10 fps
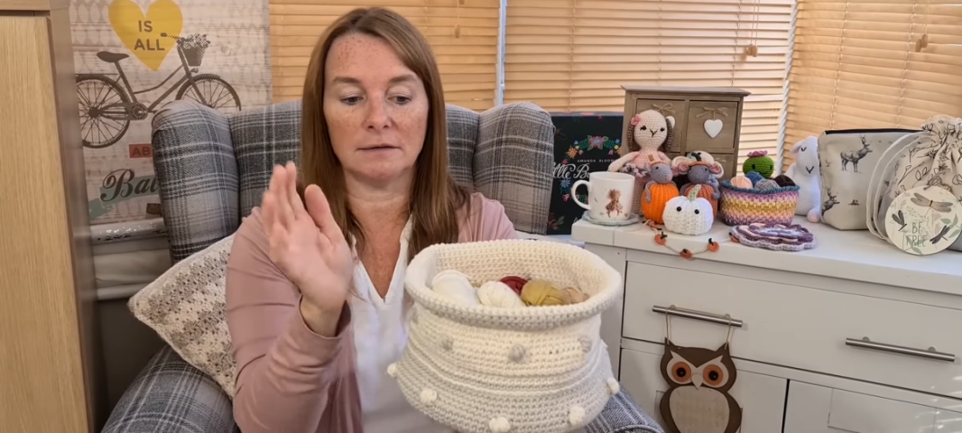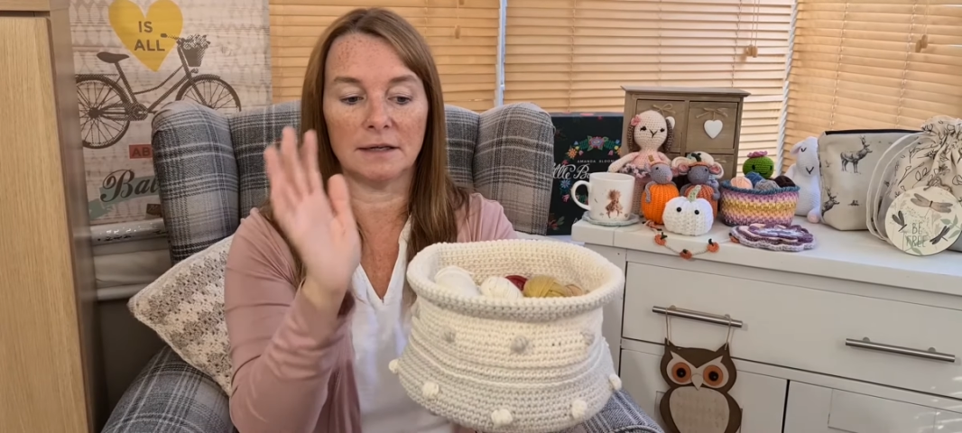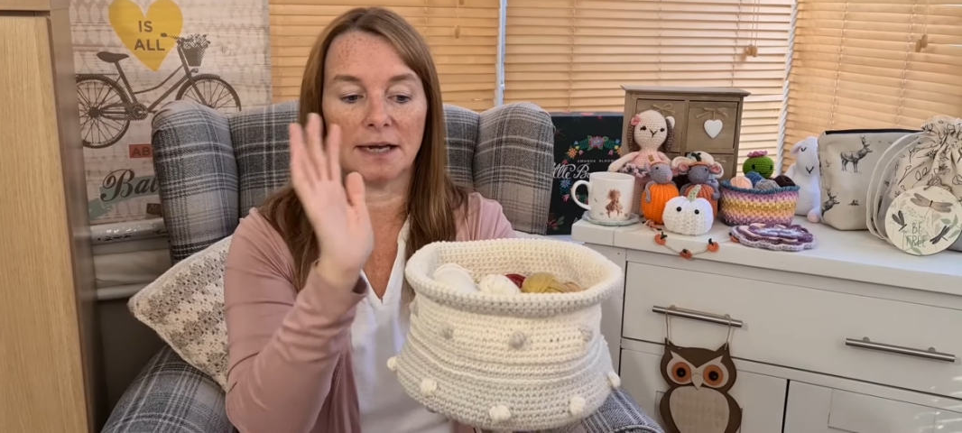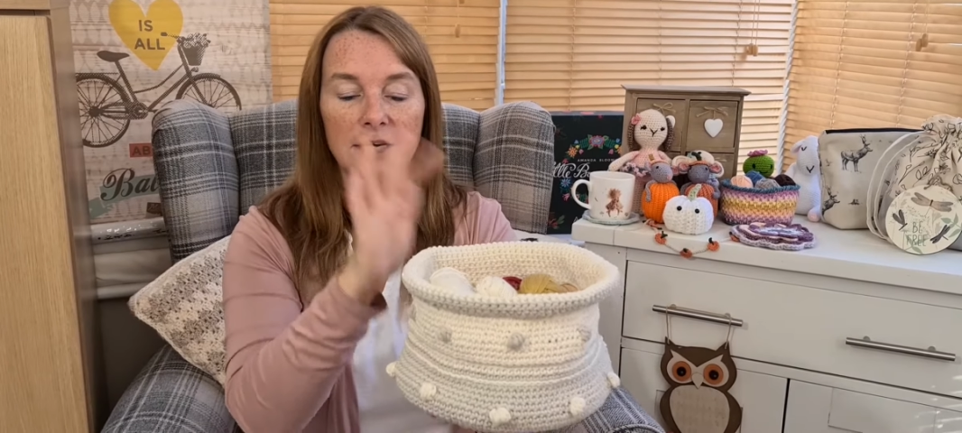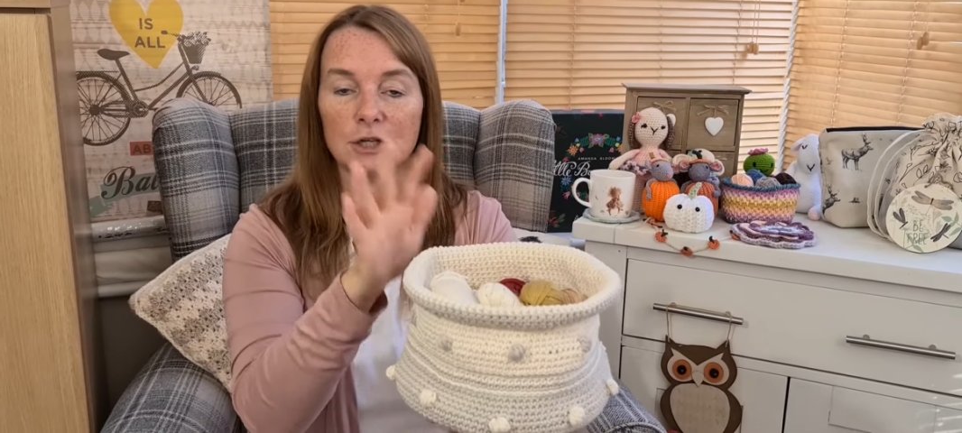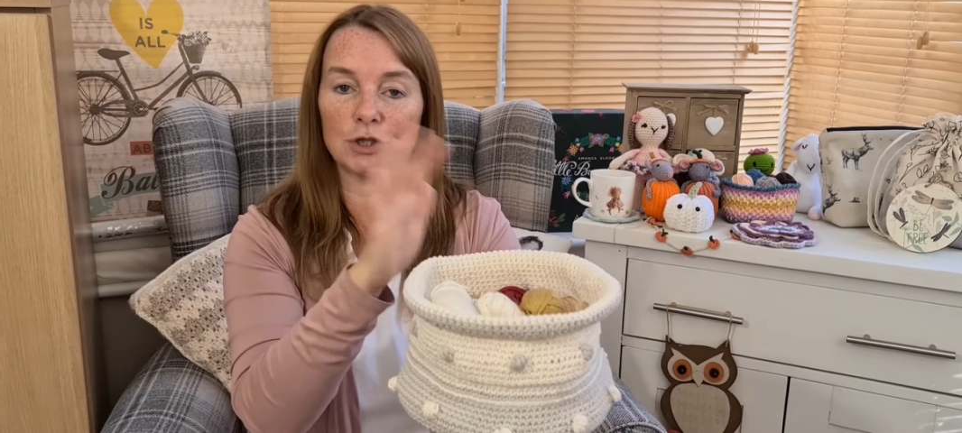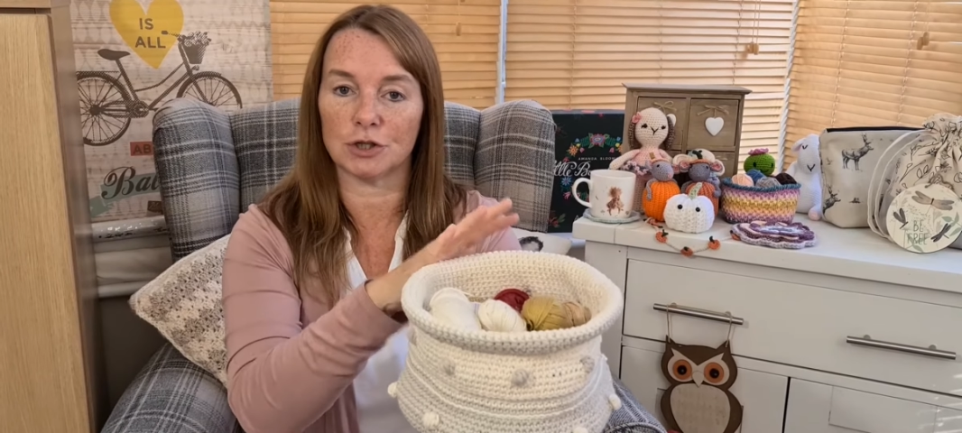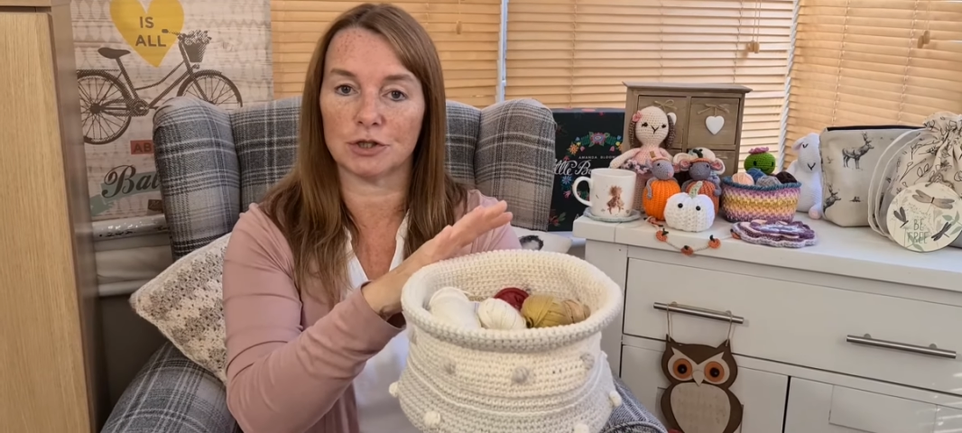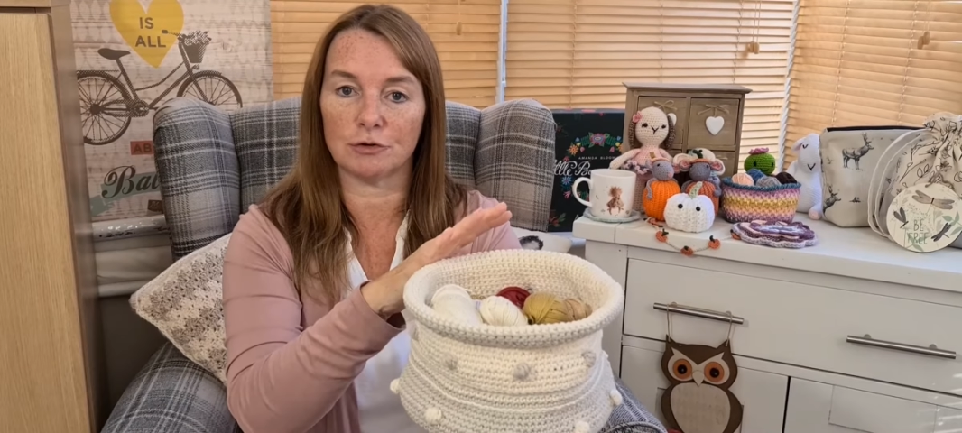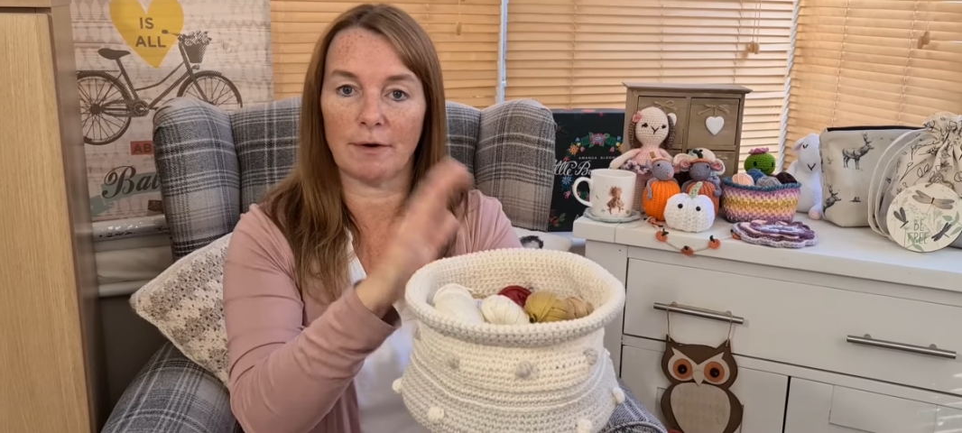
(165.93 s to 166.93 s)
and I can
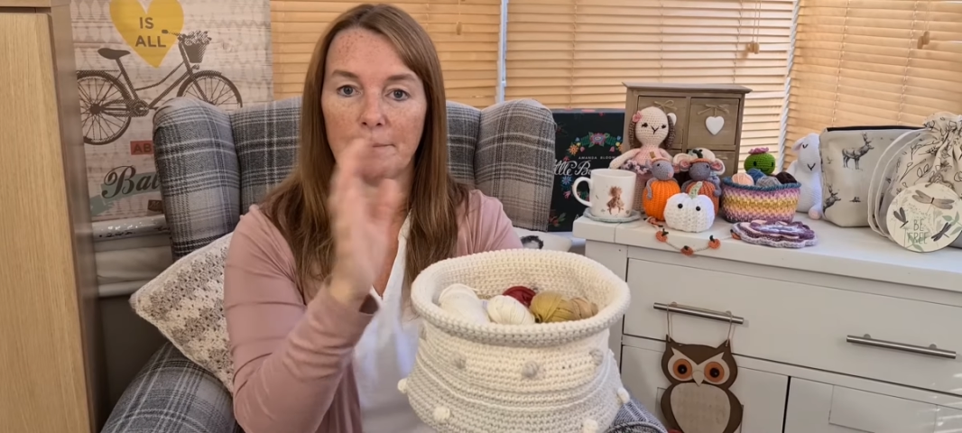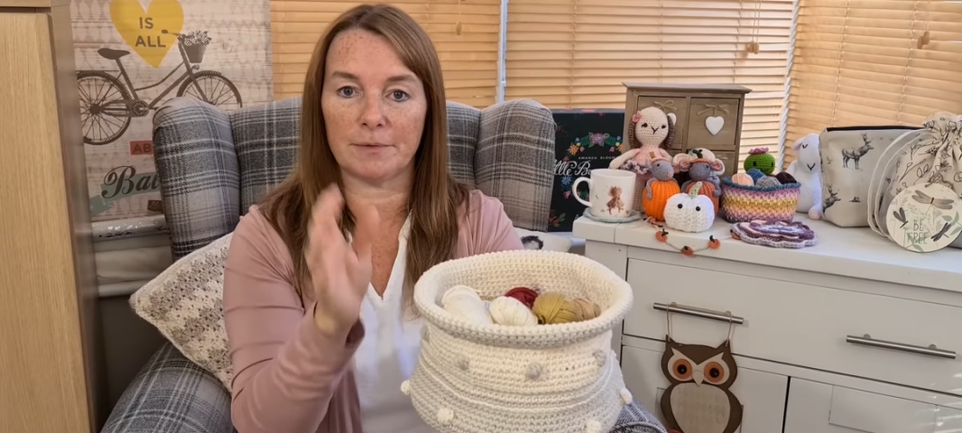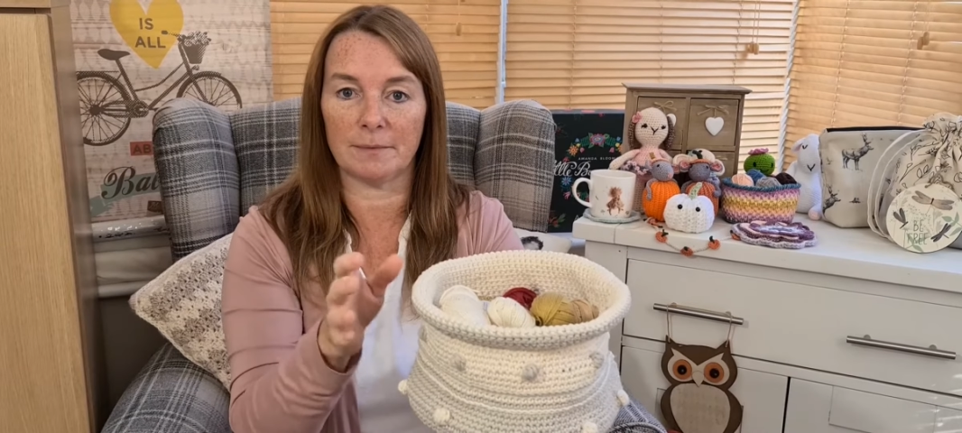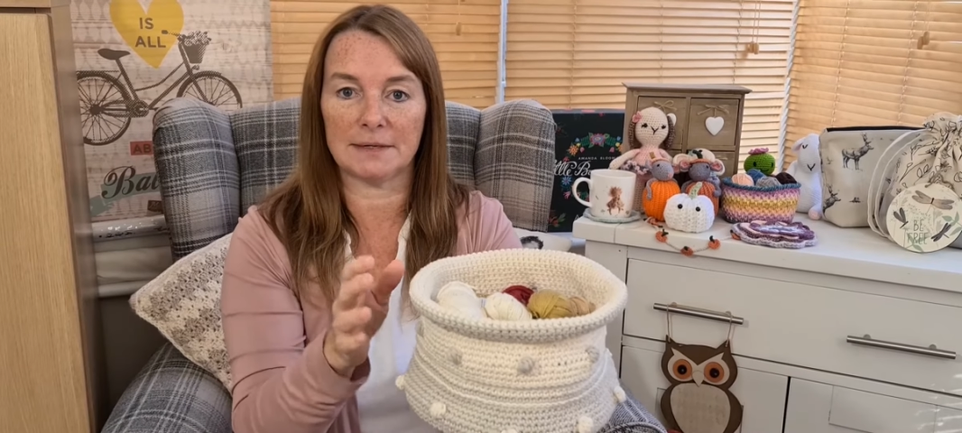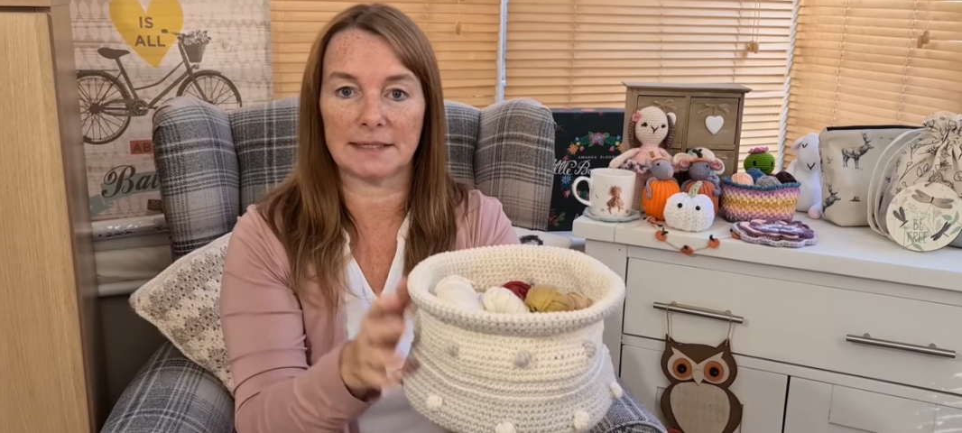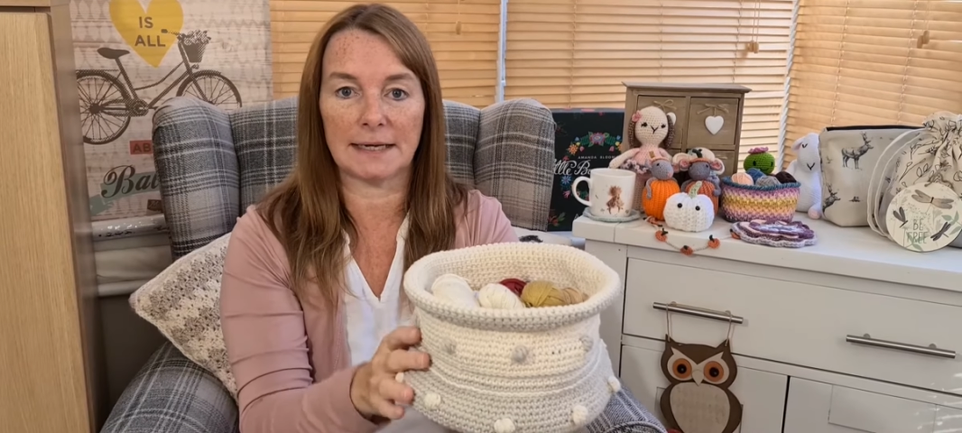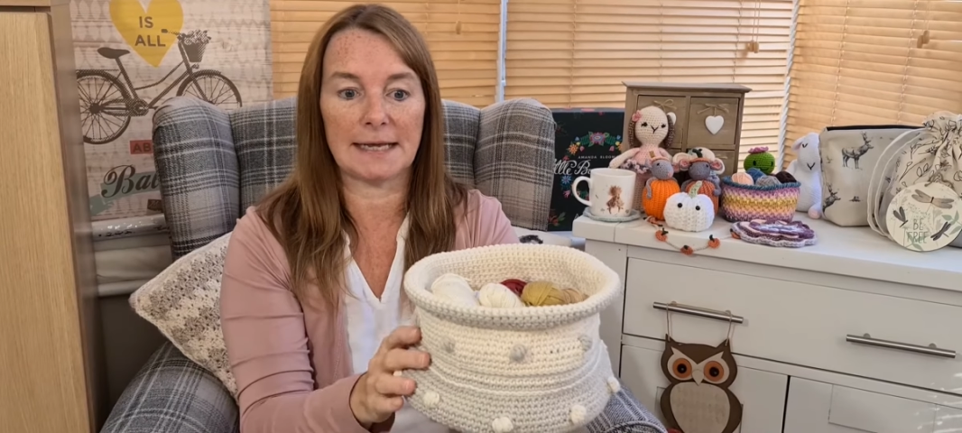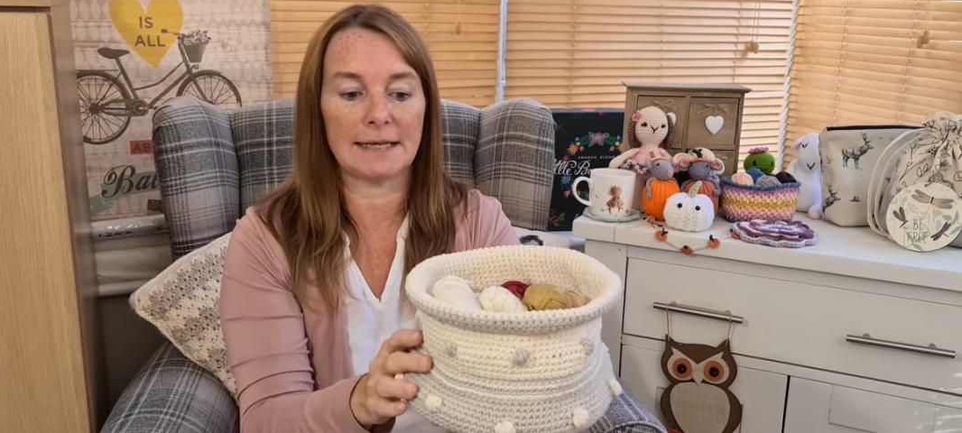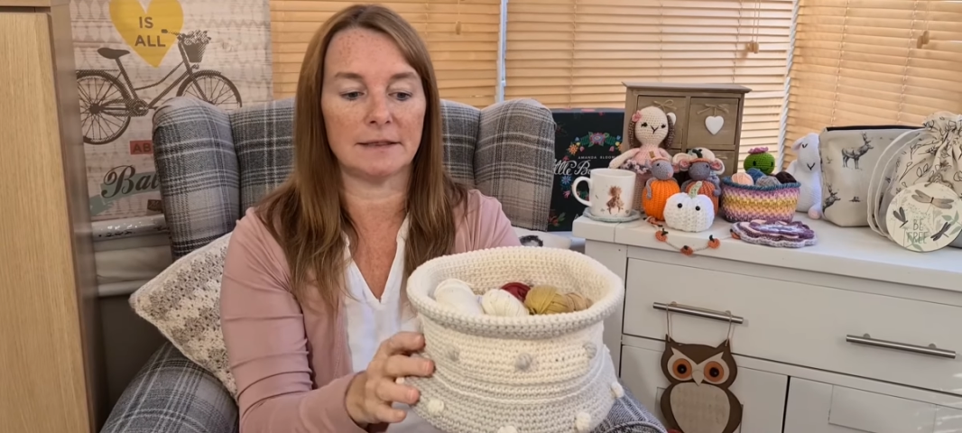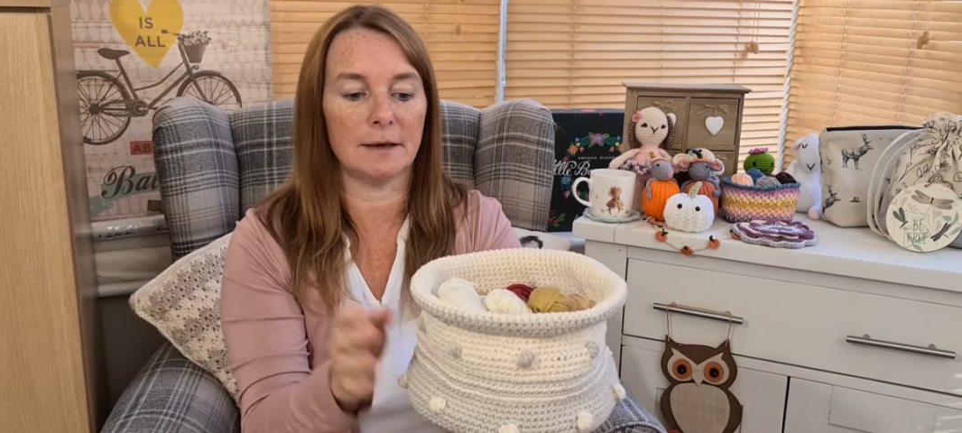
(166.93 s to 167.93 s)
just grab them as I
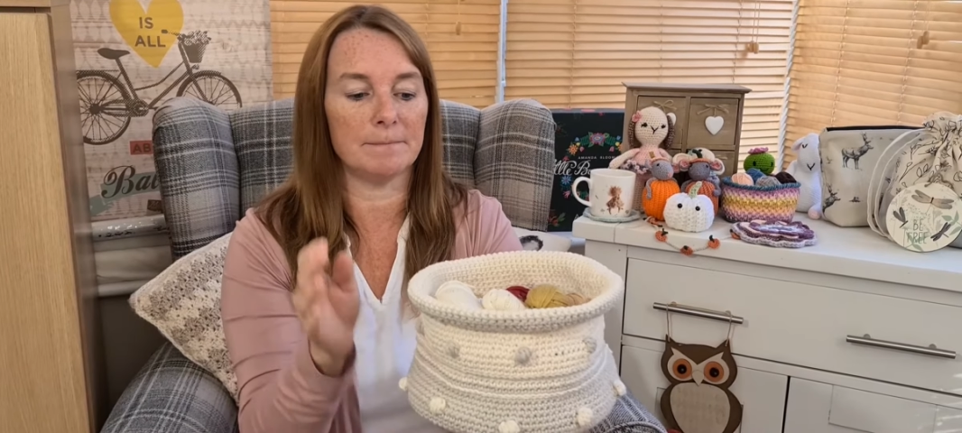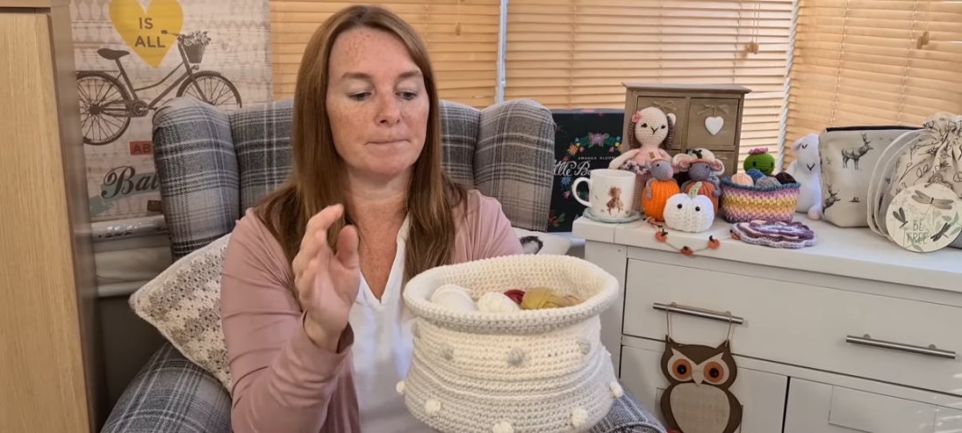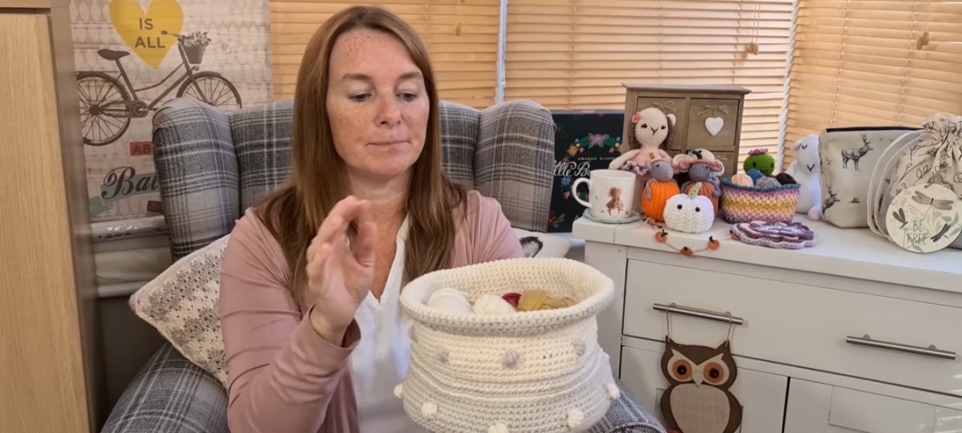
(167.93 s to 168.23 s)
need them.